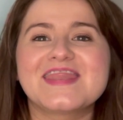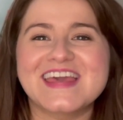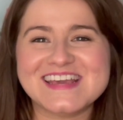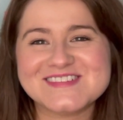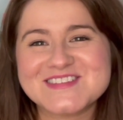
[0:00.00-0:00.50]

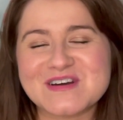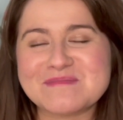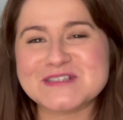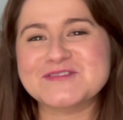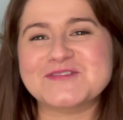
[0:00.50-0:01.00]
Thank you so
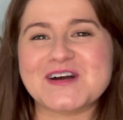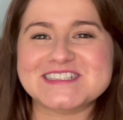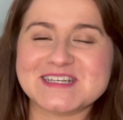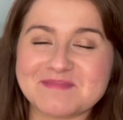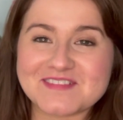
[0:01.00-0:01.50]
much for
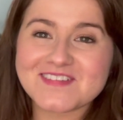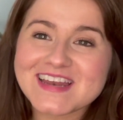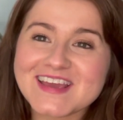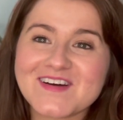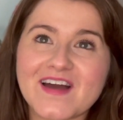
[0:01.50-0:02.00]
watching my video.